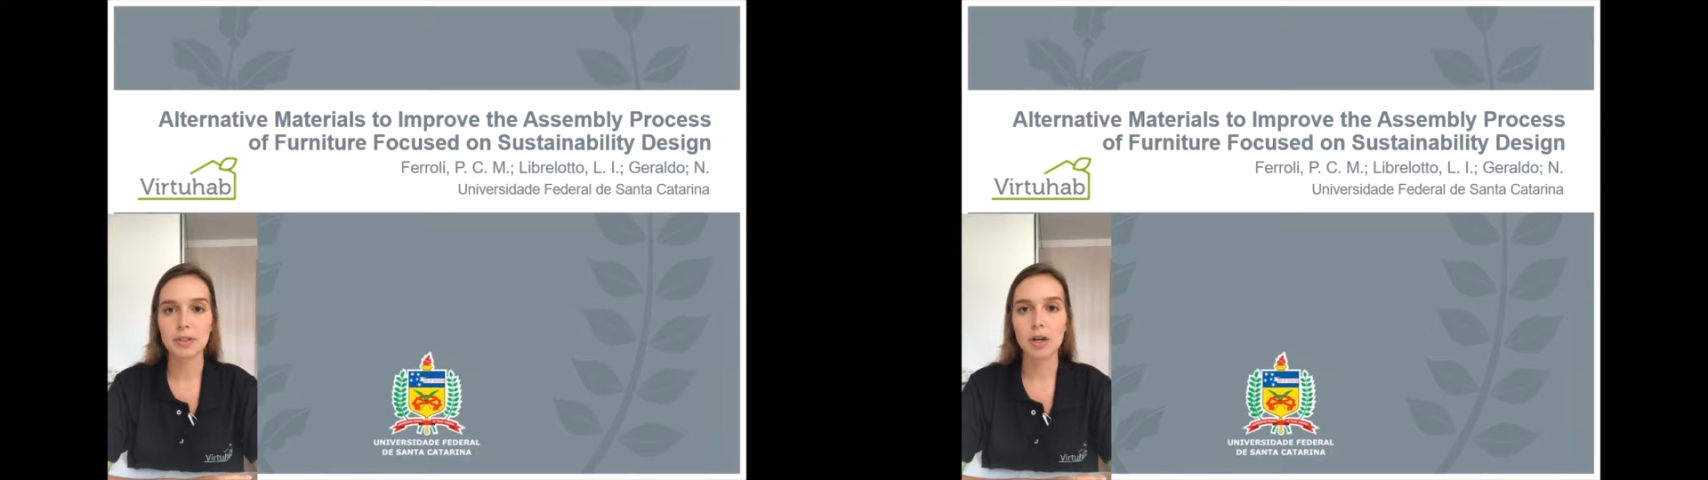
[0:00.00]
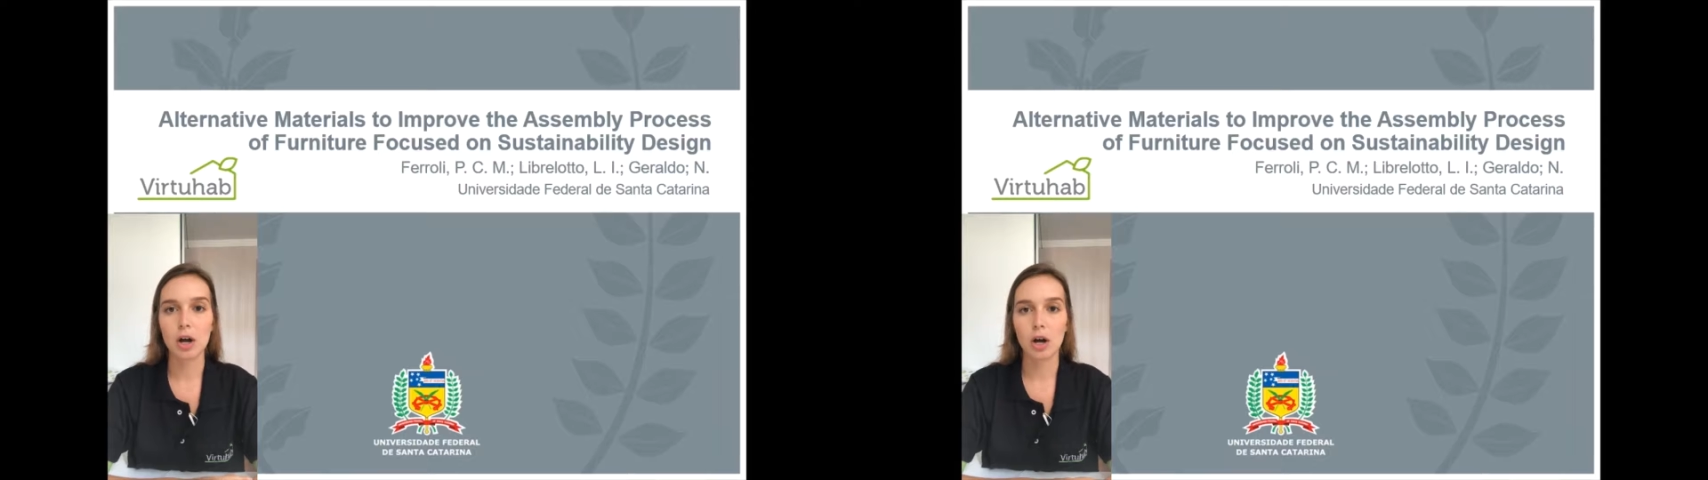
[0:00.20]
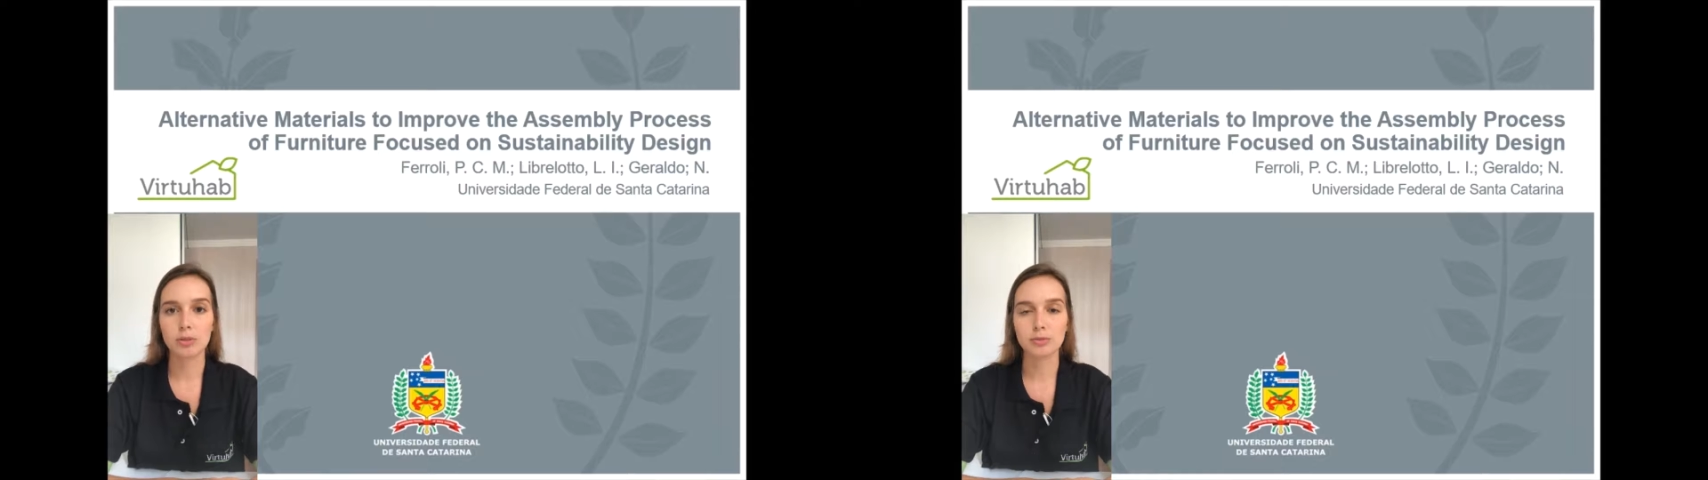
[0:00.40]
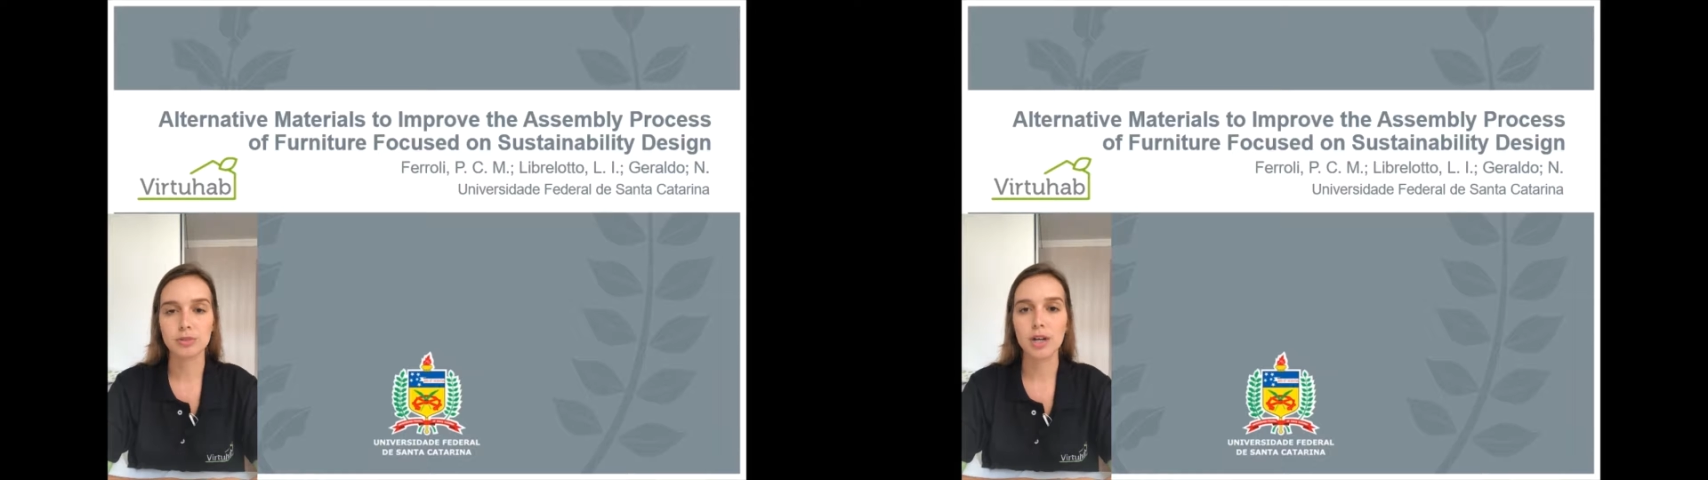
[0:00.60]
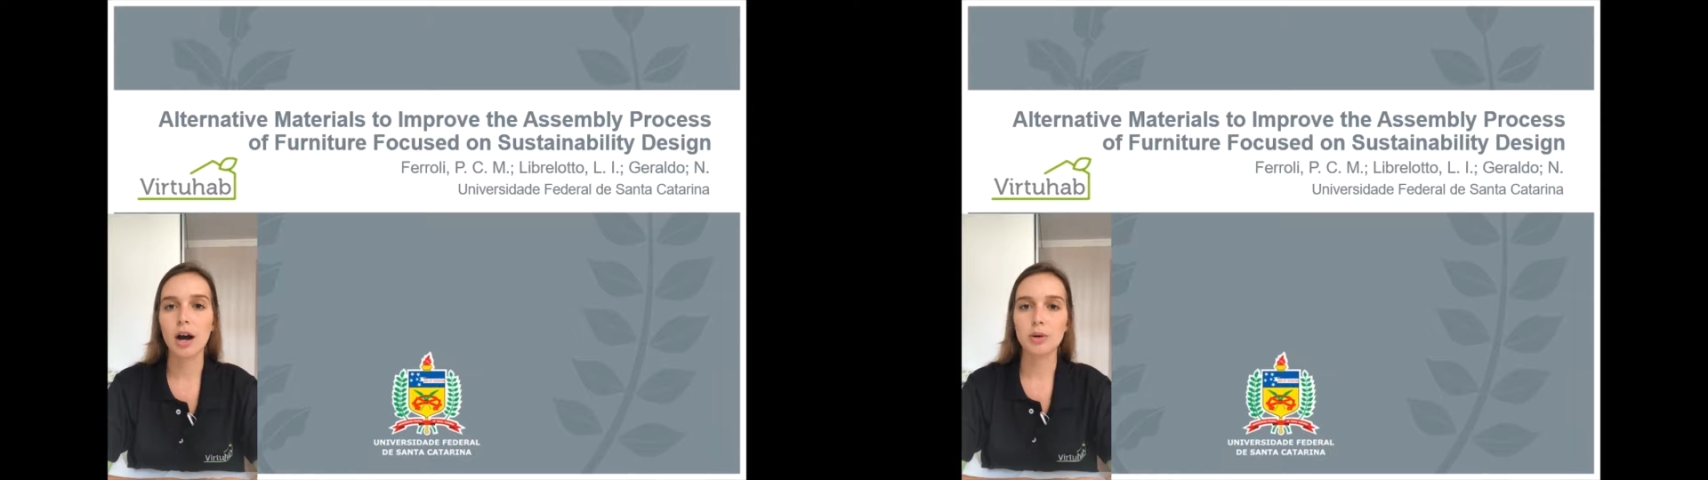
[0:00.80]
called
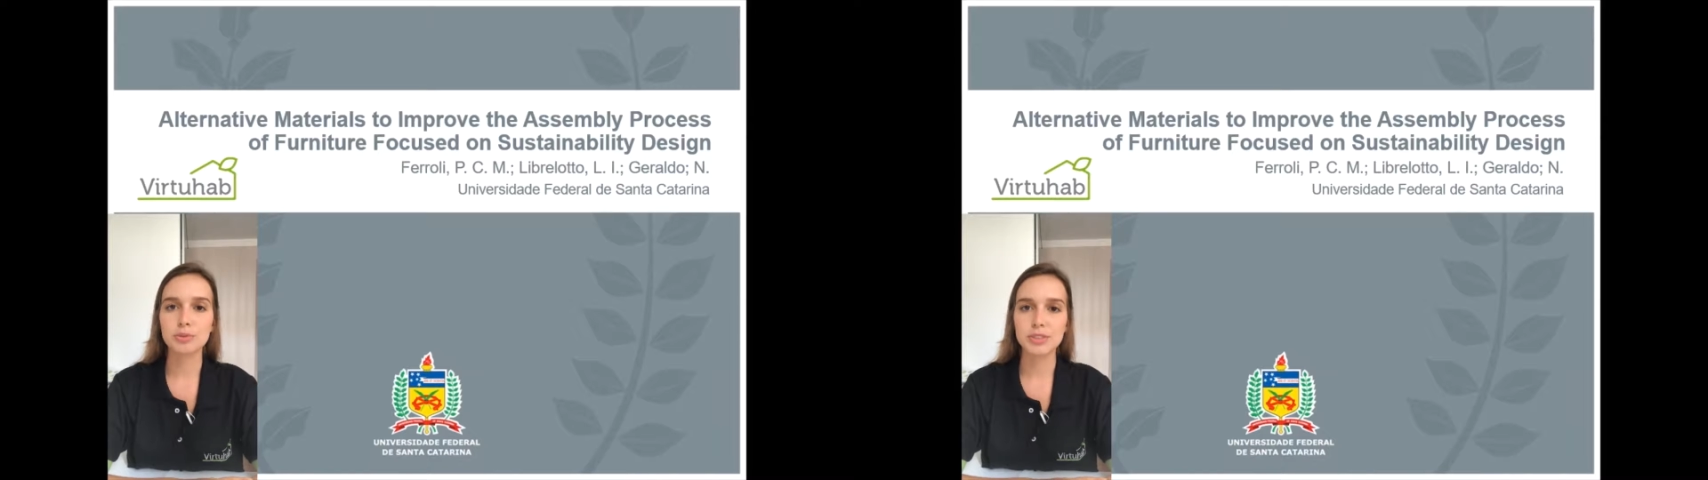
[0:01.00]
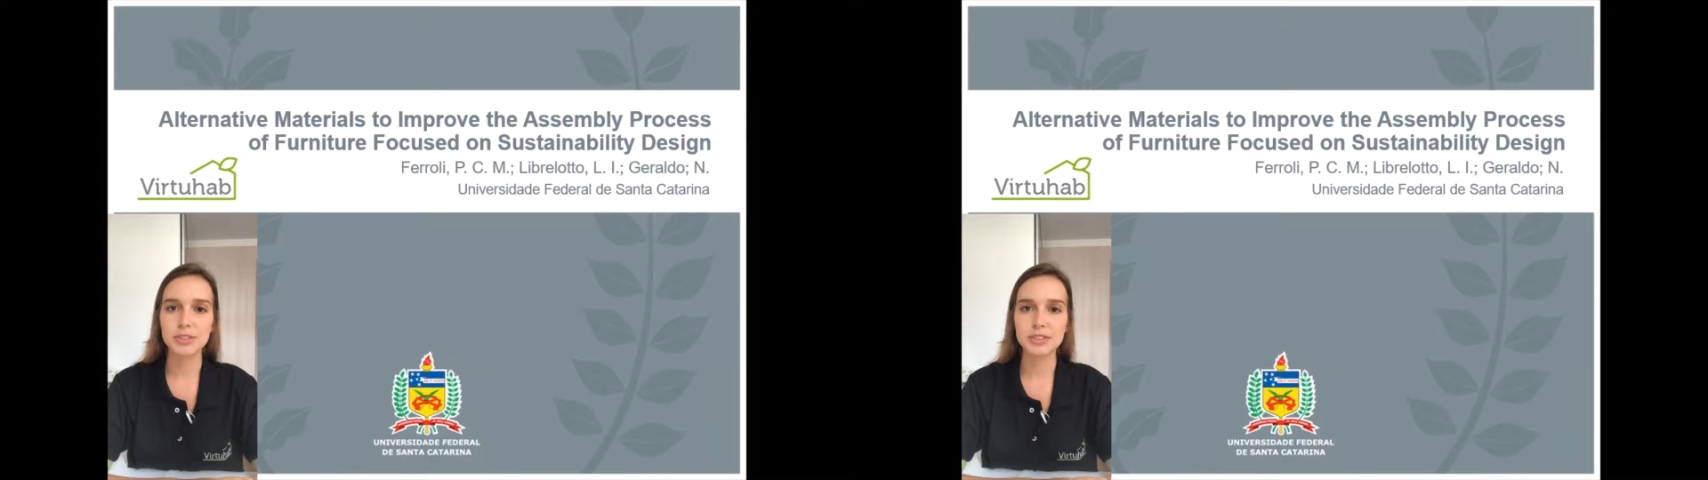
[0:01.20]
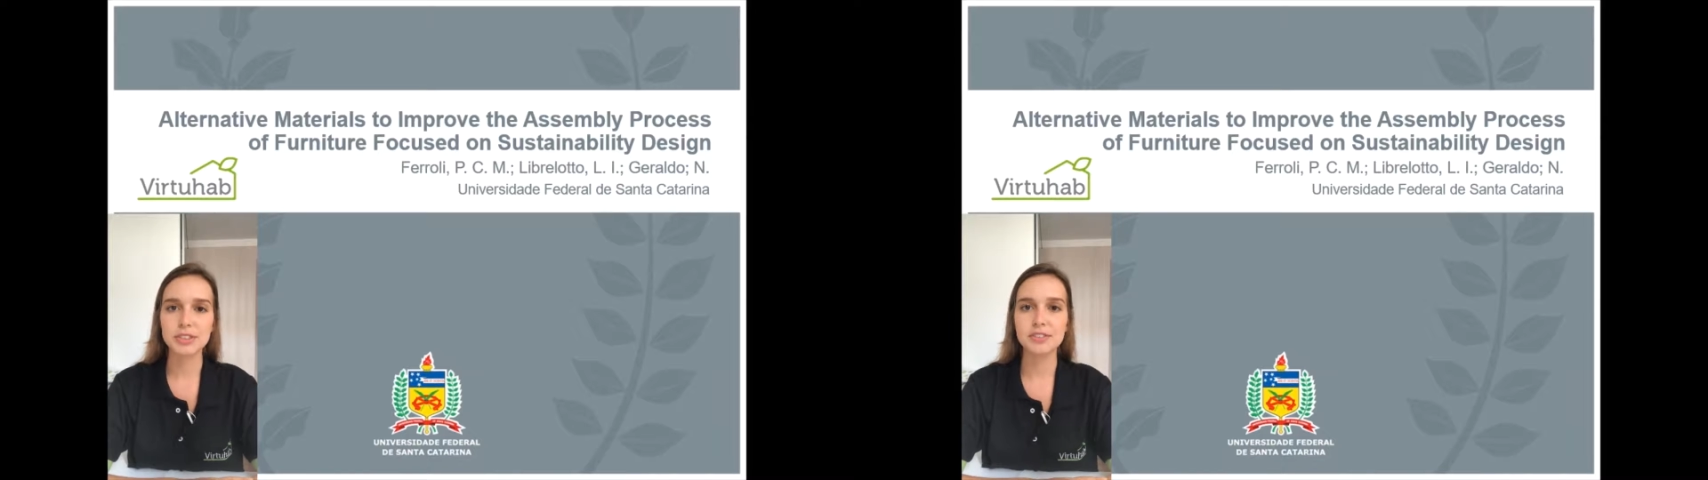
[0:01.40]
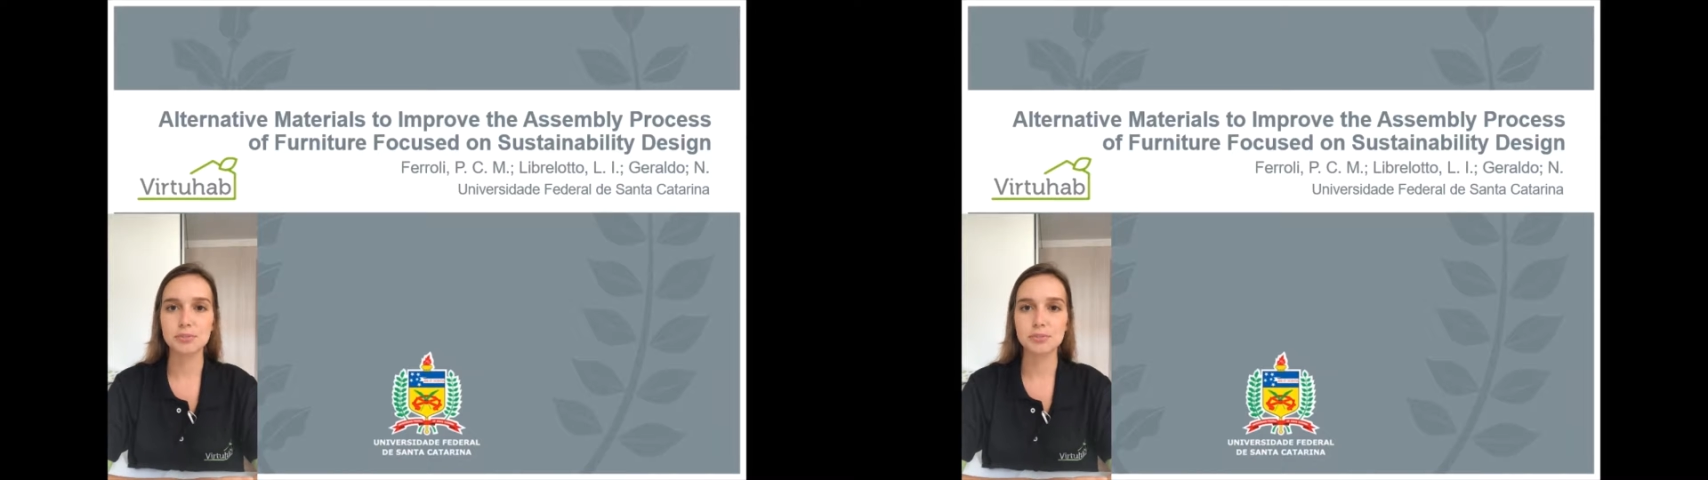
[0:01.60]
Alternative